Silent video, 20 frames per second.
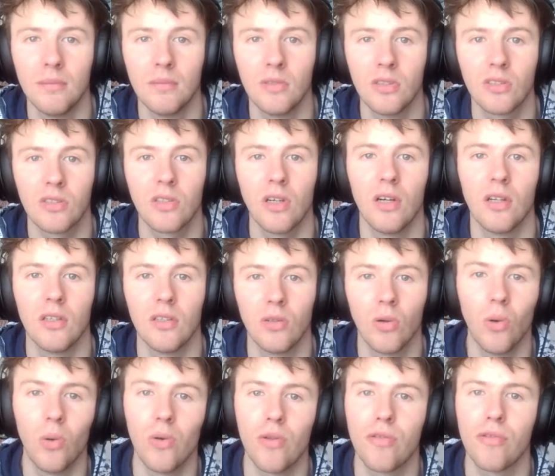discarded
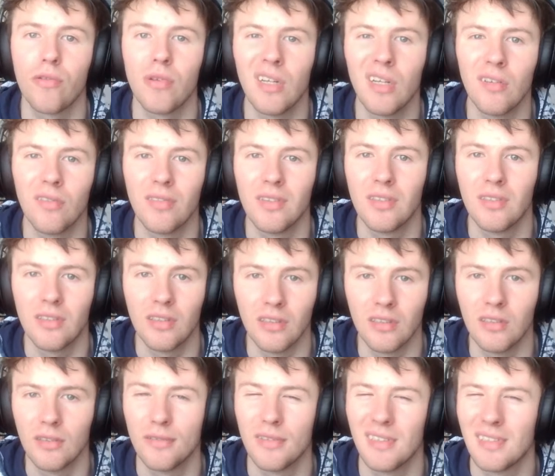all 3 of the
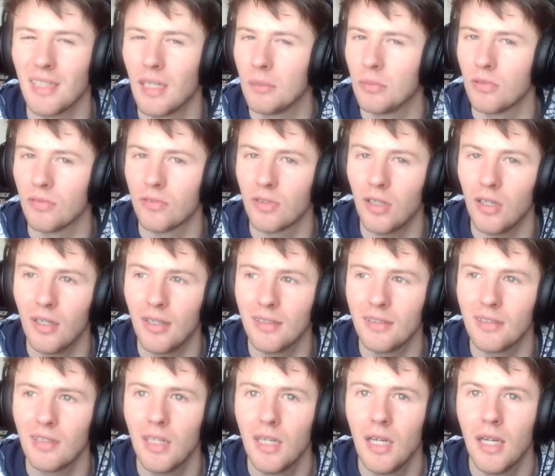different types of
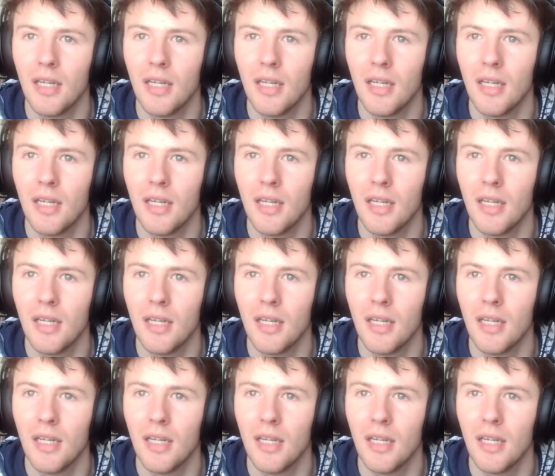cards.